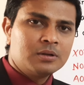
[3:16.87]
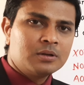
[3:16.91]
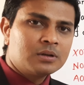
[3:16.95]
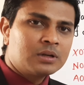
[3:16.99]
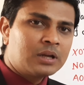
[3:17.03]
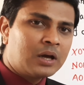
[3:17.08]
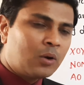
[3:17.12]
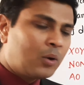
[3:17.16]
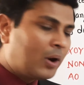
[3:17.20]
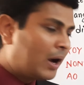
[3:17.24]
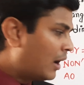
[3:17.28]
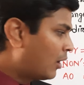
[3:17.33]

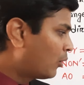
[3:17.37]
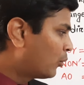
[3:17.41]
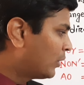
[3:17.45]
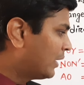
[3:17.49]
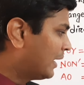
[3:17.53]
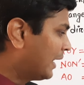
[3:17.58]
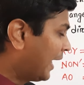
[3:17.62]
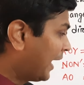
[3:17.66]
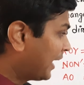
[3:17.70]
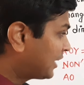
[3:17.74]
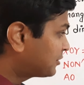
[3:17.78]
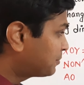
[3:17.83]
Now I
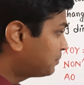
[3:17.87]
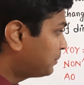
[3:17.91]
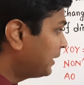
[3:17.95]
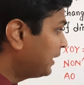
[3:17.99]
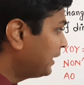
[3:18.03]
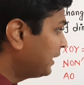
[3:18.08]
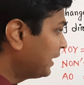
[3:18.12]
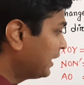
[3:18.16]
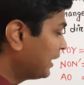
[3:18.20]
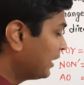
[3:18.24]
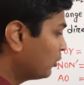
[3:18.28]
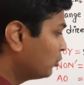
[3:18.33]
will
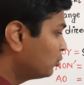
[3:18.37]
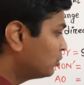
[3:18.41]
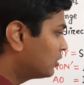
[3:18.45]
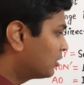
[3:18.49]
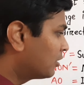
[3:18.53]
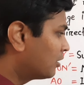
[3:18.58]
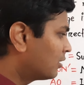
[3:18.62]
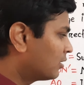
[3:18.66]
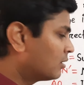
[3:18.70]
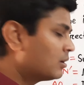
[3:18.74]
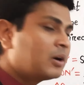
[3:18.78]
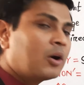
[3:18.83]
explain you
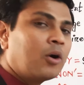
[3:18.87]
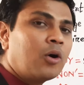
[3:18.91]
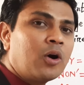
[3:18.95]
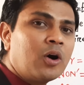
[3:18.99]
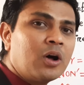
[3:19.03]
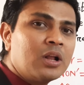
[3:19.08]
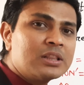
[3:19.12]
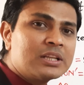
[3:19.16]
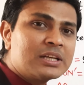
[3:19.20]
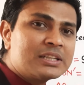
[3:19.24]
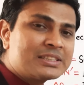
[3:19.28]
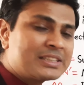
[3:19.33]

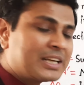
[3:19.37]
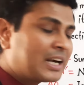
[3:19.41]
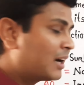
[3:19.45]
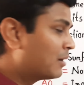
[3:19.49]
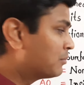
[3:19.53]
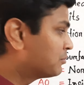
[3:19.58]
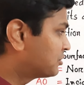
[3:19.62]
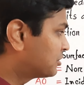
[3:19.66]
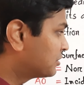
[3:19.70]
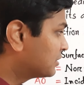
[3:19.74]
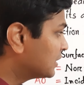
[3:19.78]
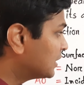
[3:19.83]
all the
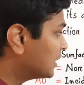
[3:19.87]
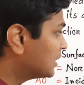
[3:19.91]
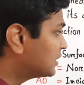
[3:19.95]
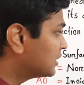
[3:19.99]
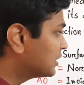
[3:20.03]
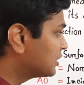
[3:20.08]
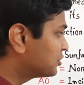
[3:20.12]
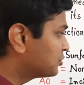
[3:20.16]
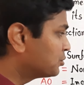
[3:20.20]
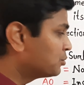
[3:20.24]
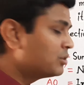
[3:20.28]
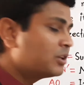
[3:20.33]
terms
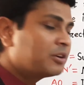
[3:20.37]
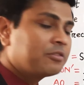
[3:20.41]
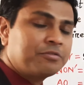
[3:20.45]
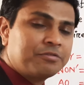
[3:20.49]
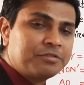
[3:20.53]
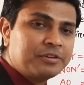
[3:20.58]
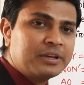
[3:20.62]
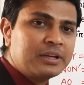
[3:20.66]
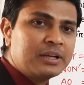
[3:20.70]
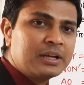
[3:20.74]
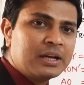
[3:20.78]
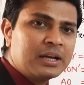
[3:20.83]
related to the
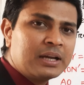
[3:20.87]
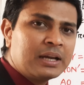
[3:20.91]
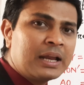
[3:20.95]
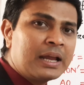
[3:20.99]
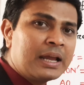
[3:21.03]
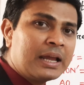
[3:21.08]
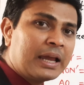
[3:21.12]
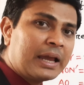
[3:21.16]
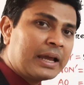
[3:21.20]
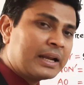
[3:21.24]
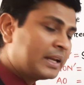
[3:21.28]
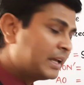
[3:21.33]
figure,
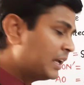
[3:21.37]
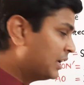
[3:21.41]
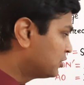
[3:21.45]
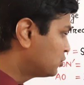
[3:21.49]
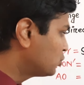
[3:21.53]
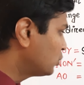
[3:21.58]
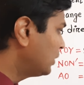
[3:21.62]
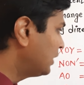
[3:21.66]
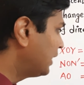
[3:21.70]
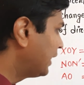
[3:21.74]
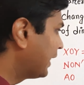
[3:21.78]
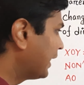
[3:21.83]
and it
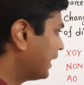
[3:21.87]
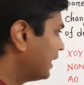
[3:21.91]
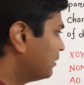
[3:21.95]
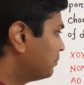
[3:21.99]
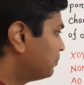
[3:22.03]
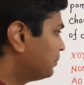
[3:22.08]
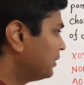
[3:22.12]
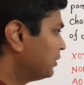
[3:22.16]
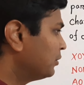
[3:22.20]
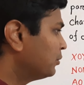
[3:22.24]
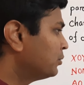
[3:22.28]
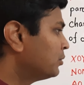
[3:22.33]
will
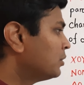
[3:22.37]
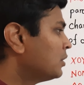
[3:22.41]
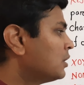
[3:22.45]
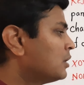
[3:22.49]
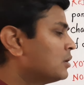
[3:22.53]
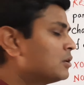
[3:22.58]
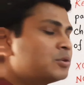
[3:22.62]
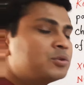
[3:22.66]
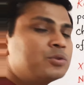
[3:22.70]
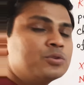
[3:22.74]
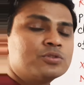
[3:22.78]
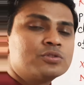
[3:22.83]
help you
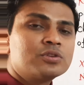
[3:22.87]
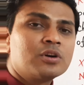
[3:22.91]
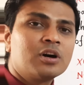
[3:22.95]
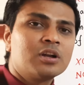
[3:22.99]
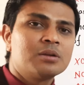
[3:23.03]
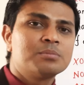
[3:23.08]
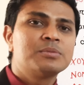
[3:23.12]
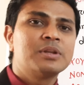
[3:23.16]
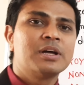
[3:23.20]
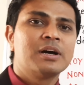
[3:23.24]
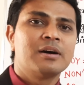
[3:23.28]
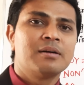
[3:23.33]
to
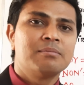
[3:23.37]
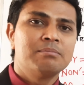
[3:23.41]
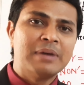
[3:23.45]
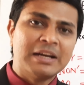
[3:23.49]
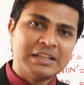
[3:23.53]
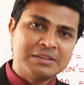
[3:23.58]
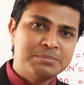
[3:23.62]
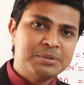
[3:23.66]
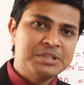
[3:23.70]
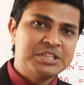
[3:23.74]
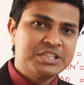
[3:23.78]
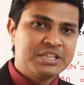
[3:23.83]
solve the
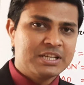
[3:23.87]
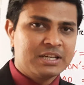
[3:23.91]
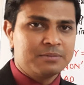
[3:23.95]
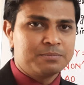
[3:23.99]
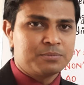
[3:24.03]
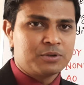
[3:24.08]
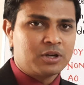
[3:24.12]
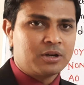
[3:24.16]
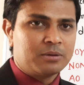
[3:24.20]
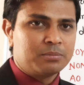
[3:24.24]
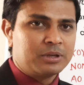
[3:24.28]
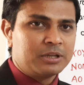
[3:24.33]
mathematical
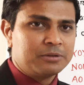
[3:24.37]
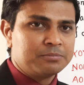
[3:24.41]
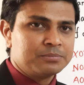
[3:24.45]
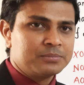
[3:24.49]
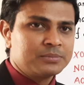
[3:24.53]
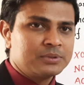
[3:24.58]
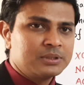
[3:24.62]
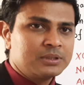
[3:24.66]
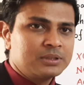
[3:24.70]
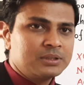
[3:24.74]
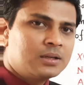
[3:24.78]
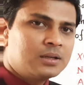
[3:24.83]
problem.
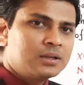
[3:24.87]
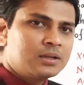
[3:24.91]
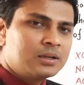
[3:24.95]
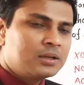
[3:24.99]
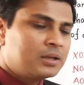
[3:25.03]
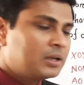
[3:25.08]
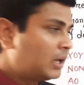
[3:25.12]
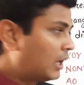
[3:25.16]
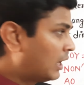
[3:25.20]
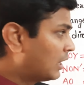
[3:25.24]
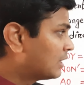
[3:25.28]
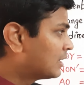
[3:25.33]

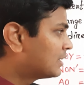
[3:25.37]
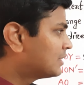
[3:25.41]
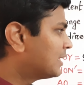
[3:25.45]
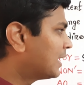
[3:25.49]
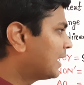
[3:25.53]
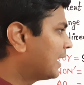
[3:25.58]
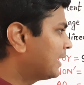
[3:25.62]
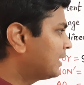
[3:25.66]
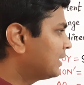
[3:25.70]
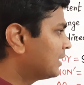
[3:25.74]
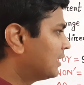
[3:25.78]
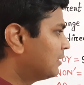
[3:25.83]
In the
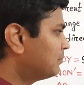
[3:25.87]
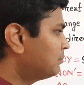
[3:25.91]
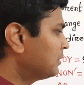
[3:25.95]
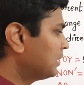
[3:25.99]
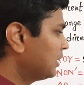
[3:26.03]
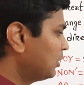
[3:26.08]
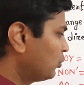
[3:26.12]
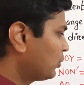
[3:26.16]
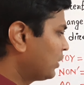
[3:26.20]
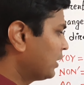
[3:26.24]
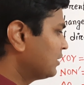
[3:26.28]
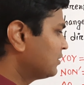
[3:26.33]
diagram
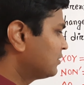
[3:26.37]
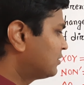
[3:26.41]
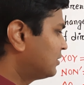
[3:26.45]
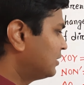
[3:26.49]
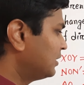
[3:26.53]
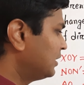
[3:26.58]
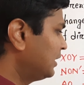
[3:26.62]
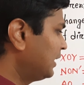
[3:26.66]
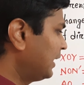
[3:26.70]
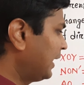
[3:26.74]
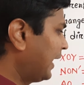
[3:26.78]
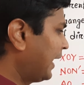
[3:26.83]
you can
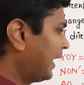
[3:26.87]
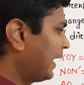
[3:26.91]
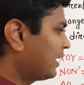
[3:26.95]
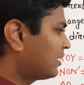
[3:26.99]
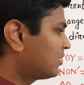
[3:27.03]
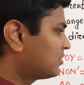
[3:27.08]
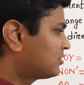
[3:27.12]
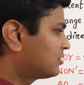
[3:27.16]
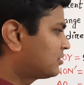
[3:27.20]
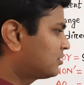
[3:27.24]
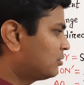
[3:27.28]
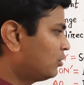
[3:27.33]
see
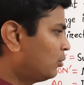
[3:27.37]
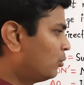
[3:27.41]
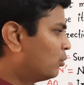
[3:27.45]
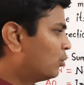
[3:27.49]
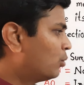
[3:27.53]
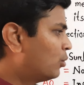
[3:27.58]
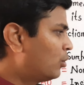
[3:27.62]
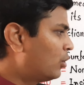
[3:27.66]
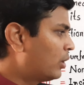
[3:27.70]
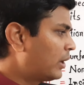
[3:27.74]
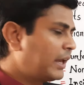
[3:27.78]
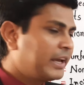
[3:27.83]
x
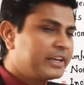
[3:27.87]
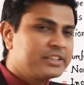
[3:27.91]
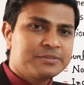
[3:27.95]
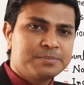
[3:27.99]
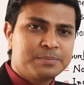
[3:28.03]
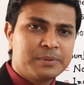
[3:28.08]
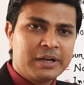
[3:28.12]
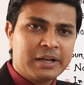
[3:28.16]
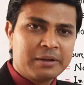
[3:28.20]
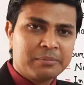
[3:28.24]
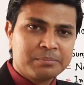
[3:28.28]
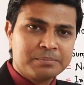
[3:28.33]

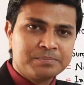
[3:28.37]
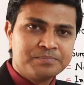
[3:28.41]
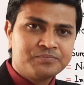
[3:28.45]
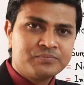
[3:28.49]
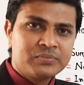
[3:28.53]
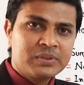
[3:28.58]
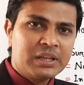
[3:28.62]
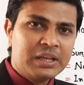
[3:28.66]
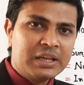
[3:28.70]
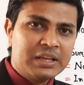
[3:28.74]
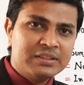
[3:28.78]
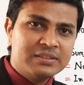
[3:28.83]
prime
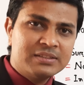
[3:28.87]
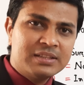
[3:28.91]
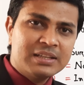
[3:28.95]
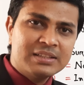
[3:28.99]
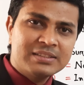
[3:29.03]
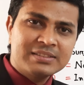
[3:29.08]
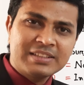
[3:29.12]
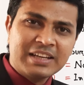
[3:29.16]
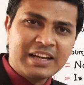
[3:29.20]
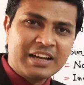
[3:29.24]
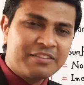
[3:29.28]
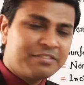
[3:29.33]
is the
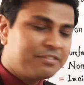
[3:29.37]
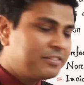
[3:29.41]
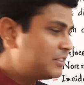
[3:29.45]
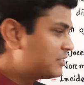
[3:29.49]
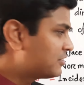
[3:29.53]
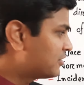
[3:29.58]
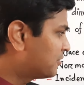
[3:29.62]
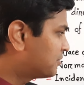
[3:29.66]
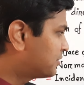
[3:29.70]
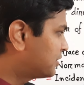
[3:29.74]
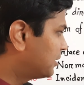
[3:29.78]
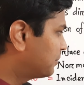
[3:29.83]

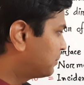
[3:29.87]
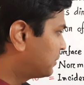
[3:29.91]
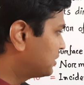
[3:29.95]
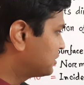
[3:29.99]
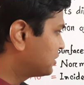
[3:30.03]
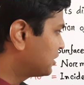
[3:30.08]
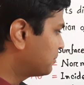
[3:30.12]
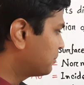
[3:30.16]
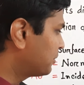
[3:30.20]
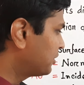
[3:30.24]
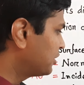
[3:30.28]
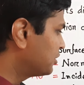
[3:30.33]
surface of
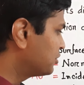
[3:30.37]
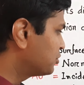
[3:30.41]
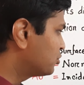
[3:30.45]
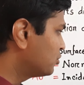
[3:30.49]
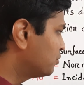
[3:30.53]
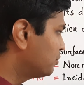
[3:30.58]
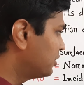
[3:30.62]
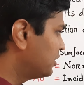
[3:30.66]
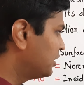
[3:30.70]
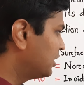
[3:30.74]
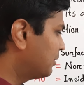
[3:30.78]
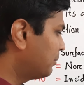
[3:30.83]
separation between two
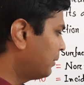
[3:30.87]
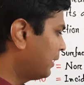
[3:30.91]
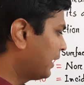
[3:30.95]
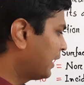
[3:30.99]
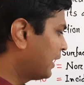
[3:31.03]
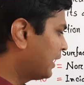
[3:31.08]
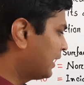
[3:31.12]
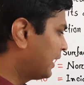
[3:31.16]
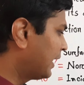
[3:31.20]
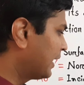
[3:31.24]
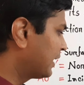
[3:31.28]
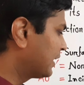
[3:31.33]
medium,
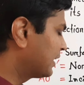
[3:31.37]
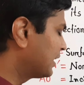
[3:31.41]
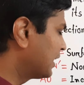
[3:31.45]
air and